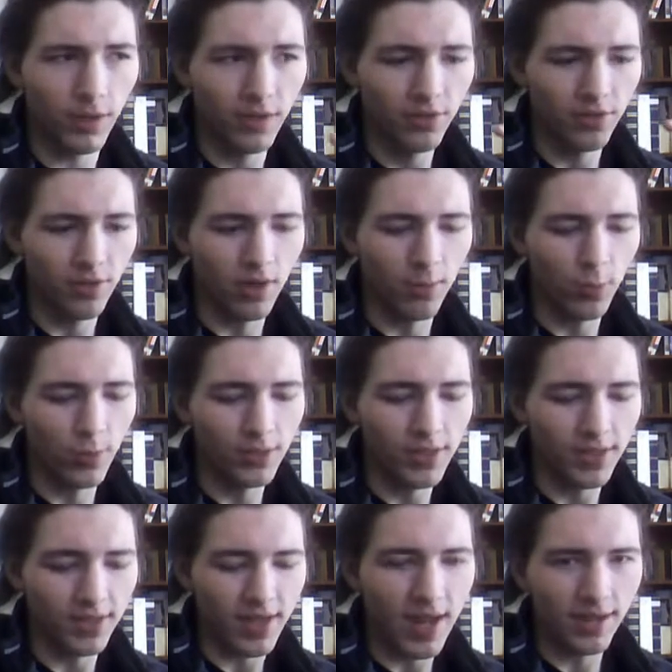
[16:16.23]
Star Wars
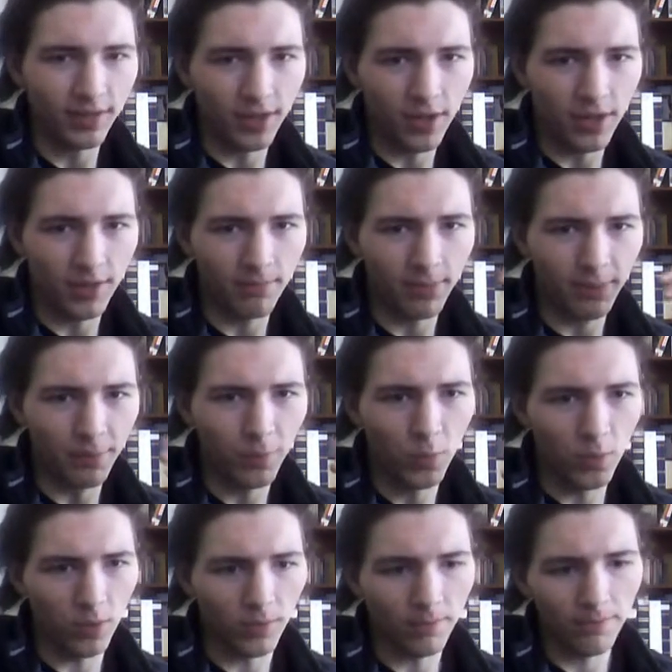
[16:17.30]
has not gone
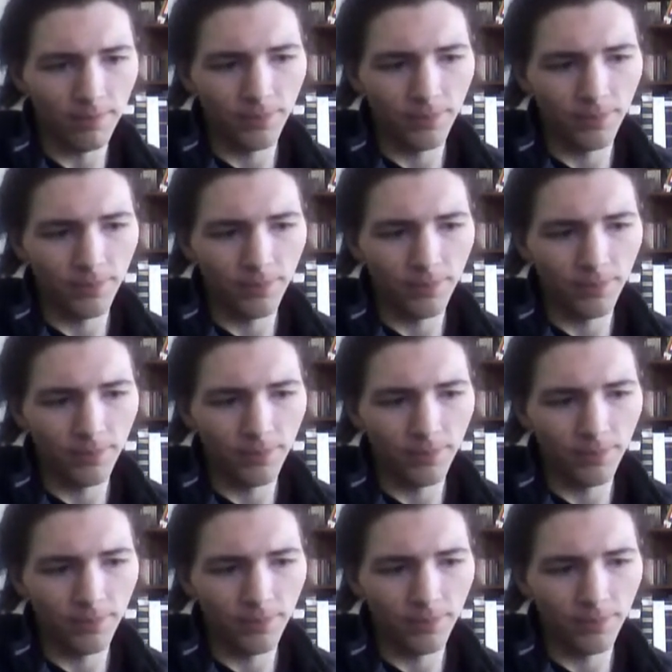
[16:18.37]
before.